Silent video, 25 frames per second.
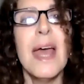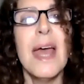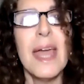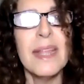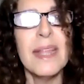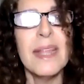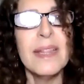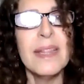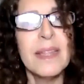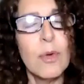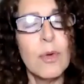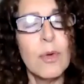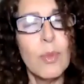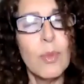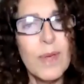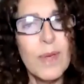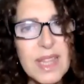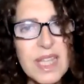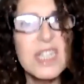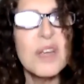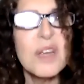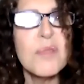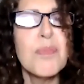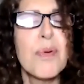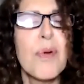And
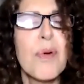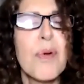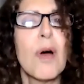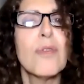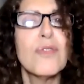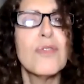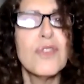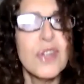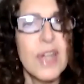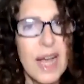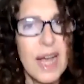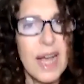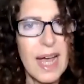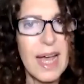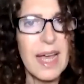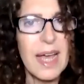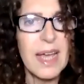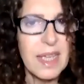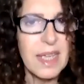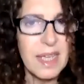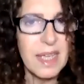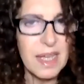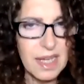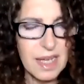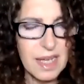with this approach,
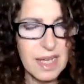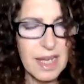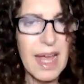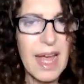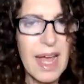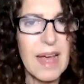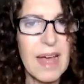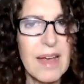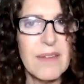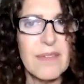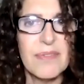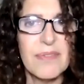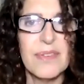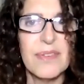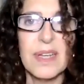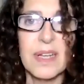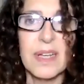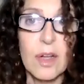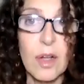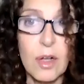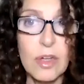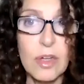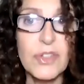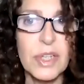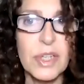I have
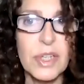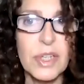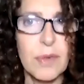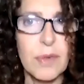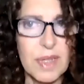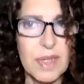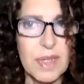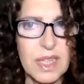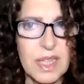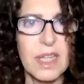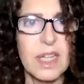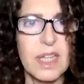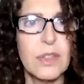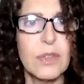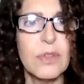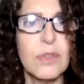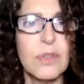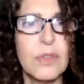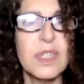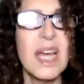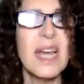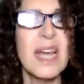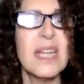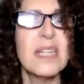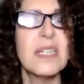concentrated, as you
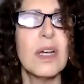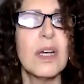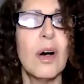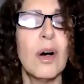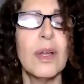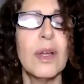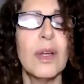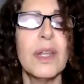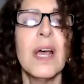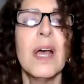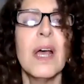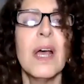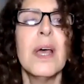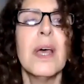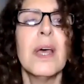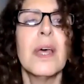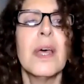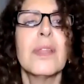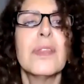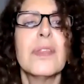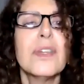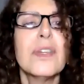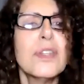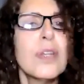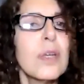said, on
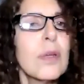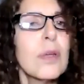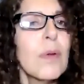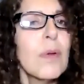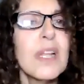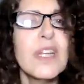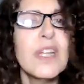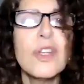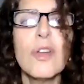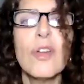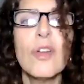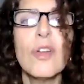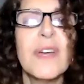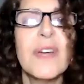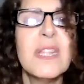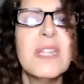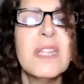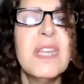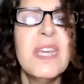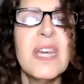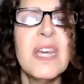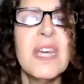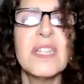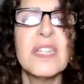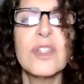the circulation of
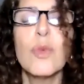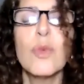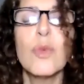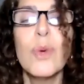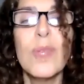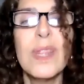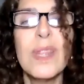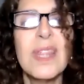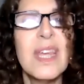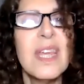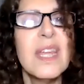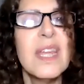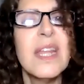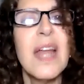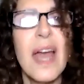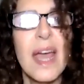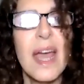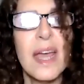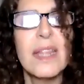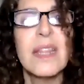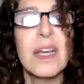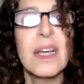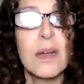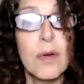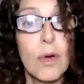ideas within
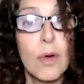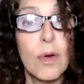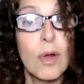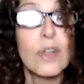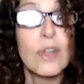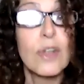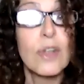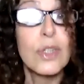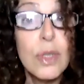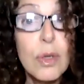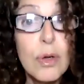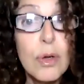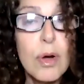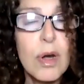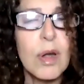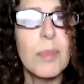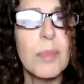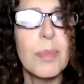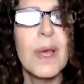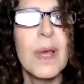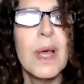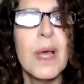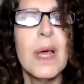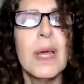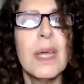and across
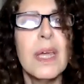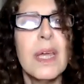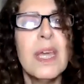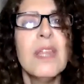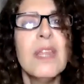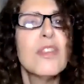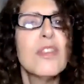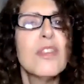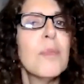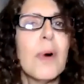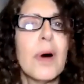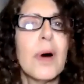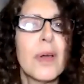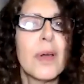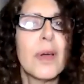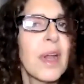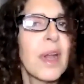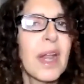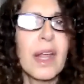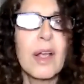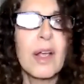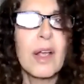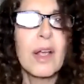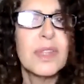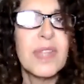Europe in the
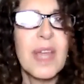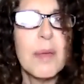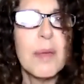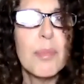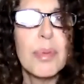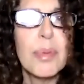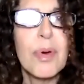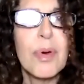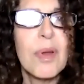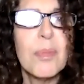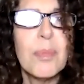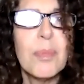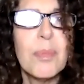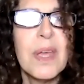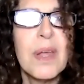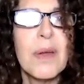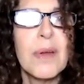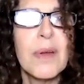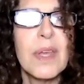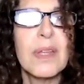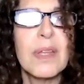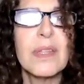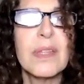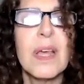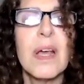modern and contemporary
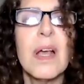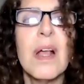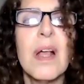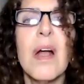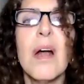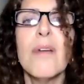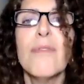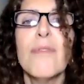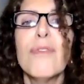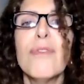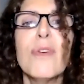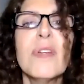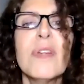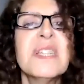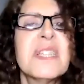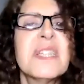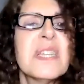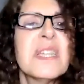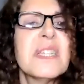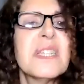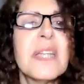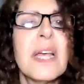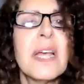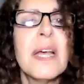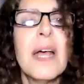period. For
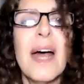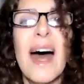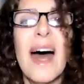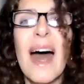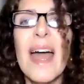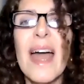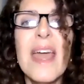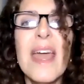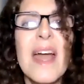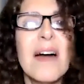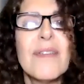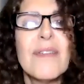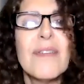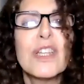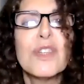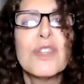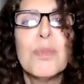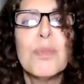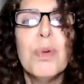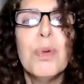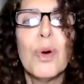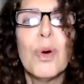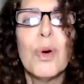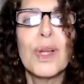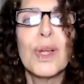instance, I have
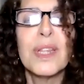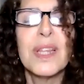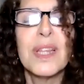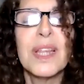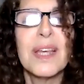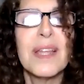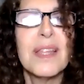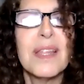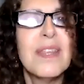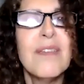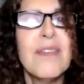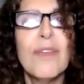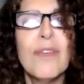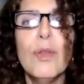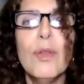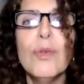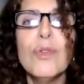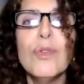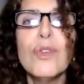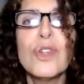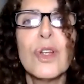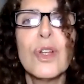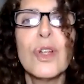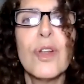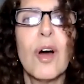explored the
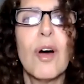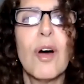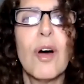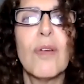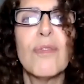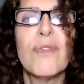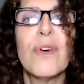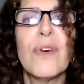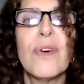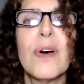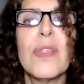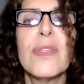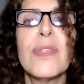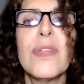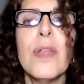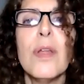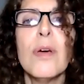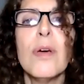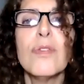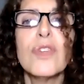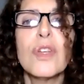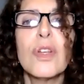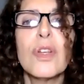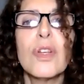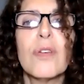evolution of the
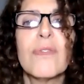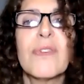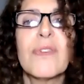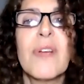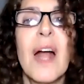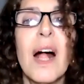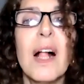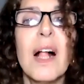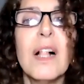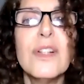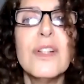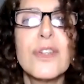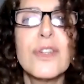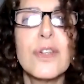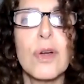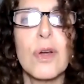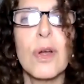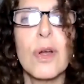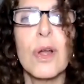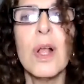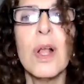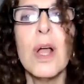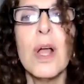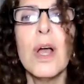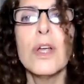notion of
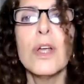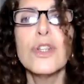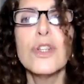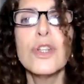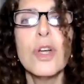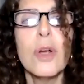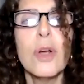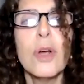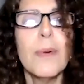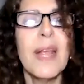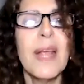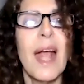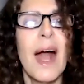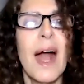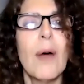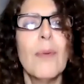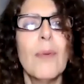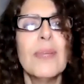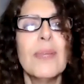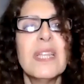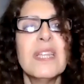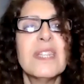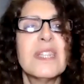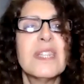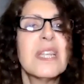culture, showing how
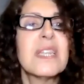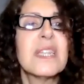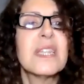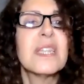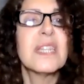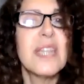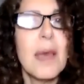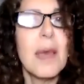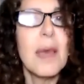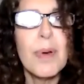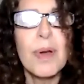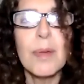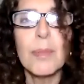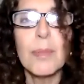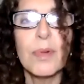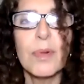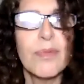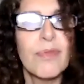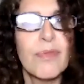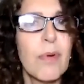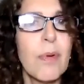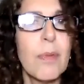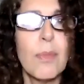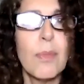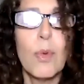it is inseparable
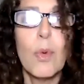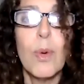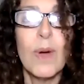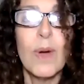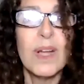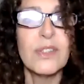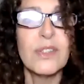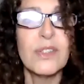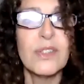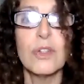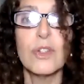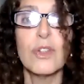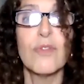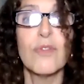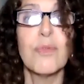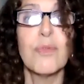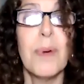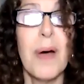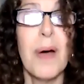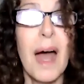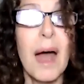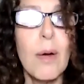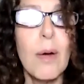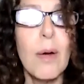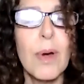from questions of
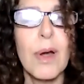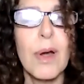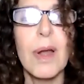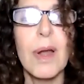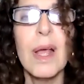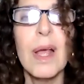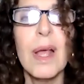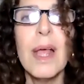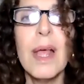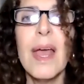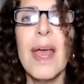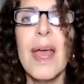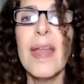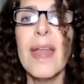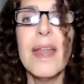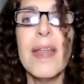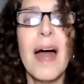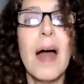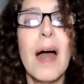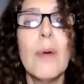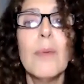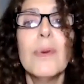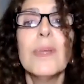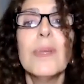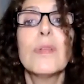power and
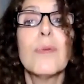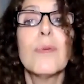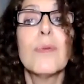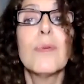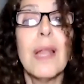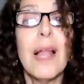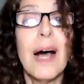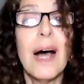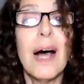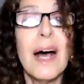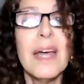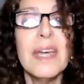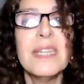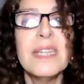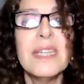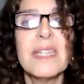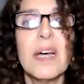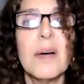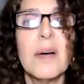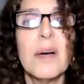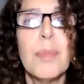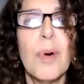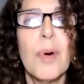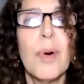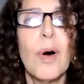how it relies
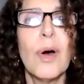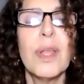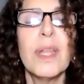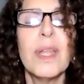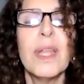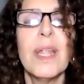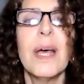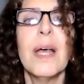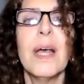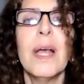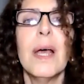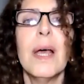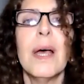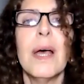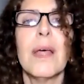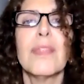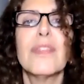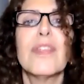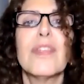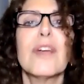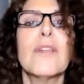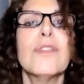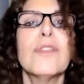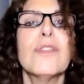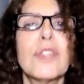upon
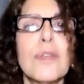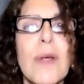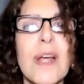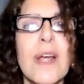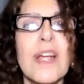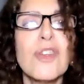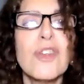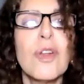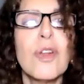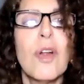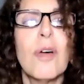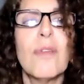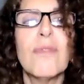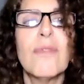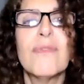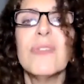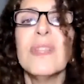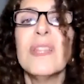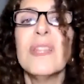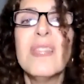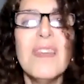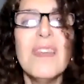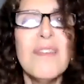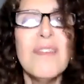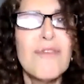the construction of
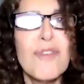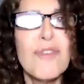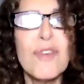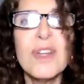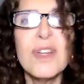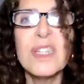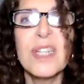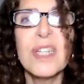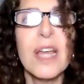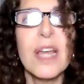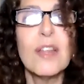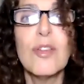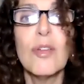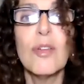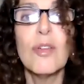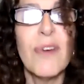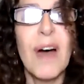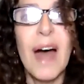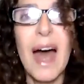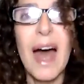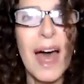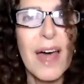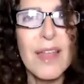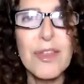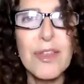difference and of
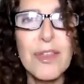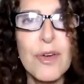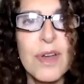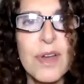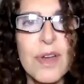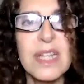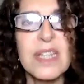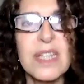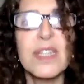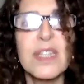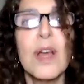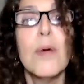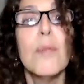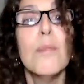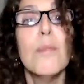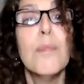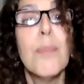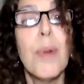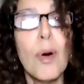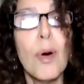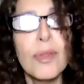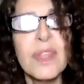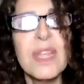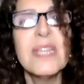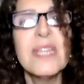otherness,
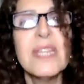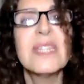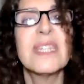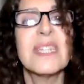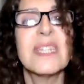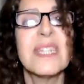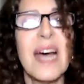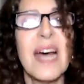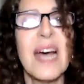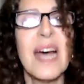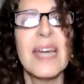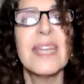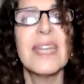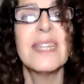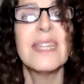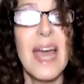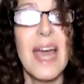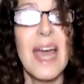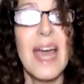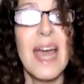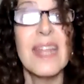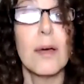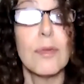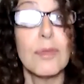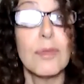both inside
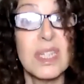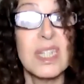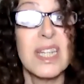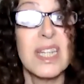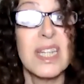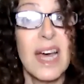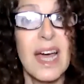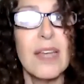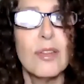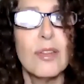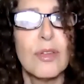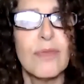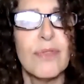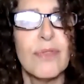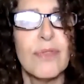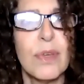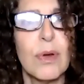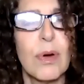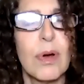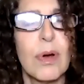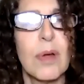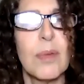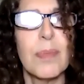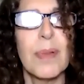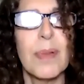and outside of
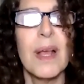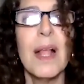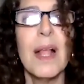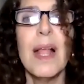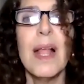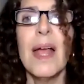Europe.